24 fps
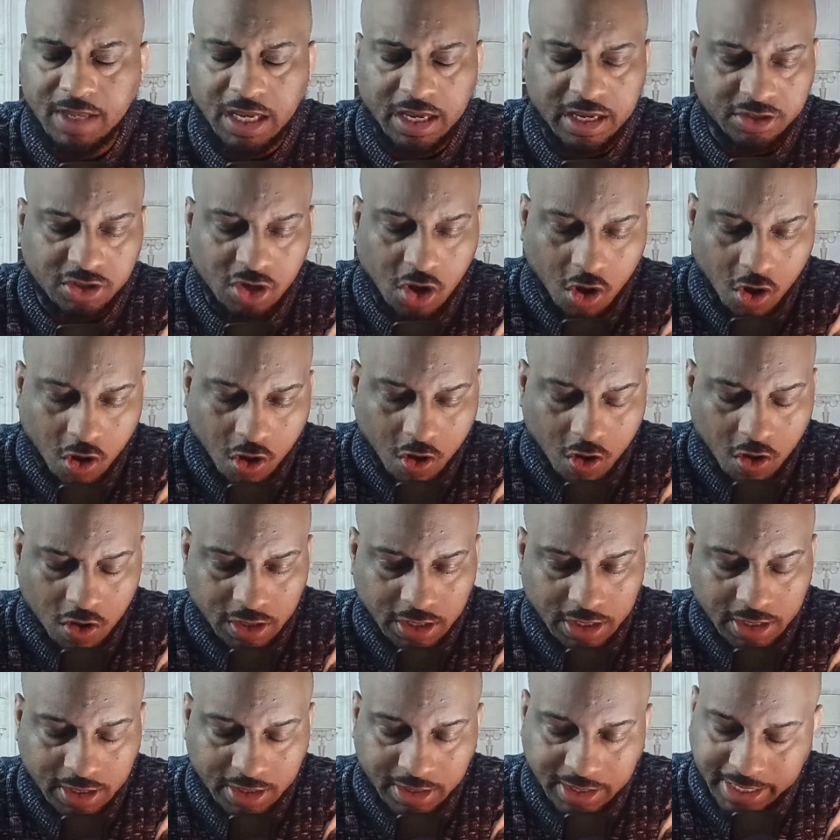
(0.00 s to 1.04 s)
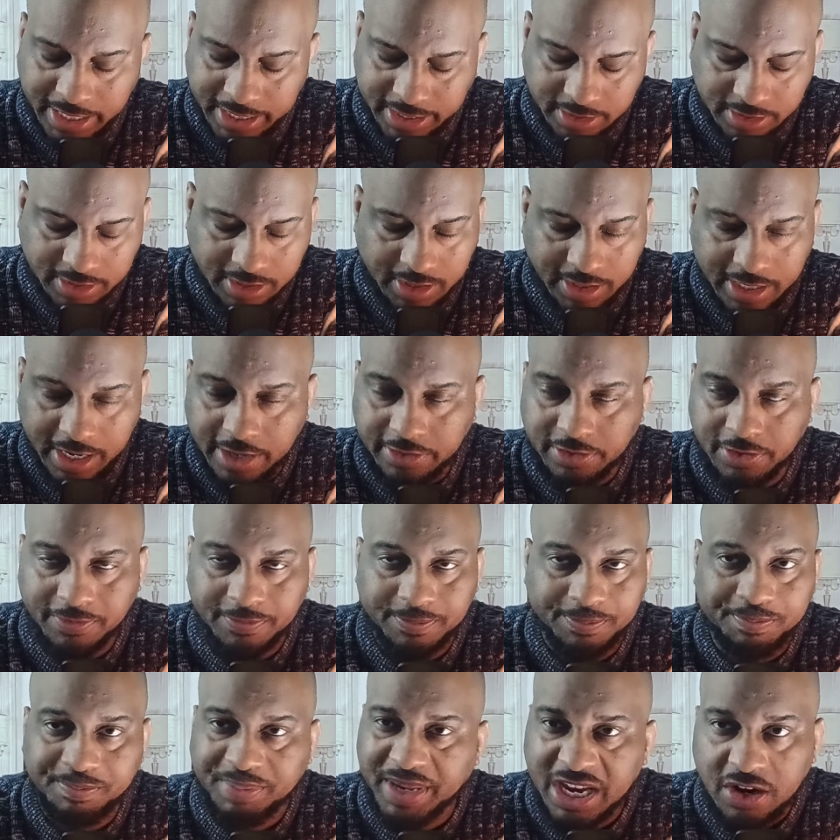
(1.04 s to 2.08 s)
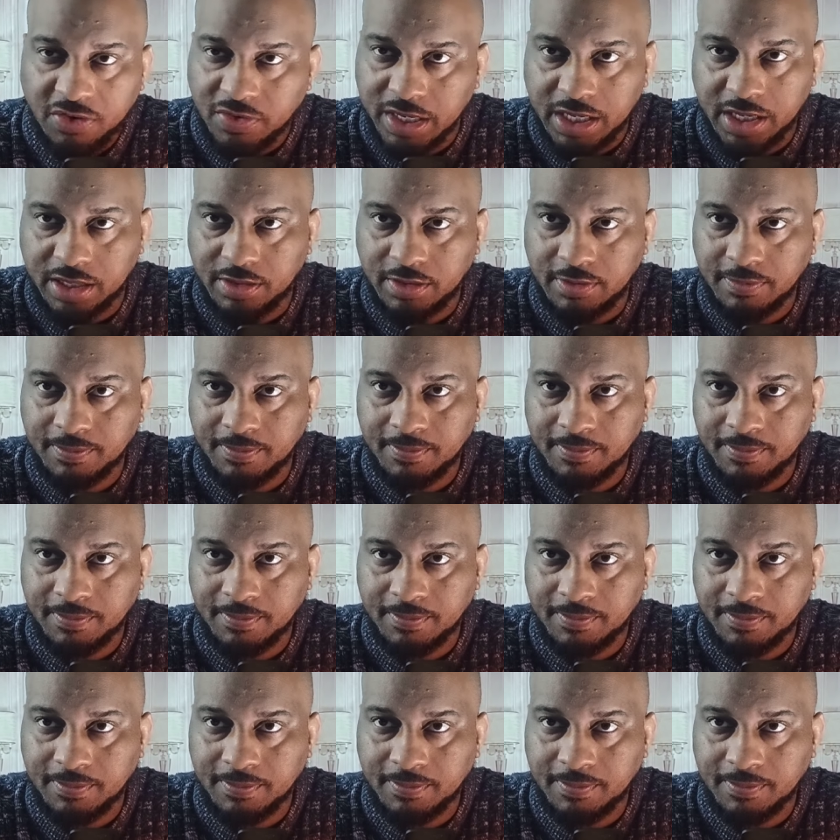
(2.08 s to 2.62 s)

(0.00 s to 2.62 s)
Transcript: It's all linked together, period.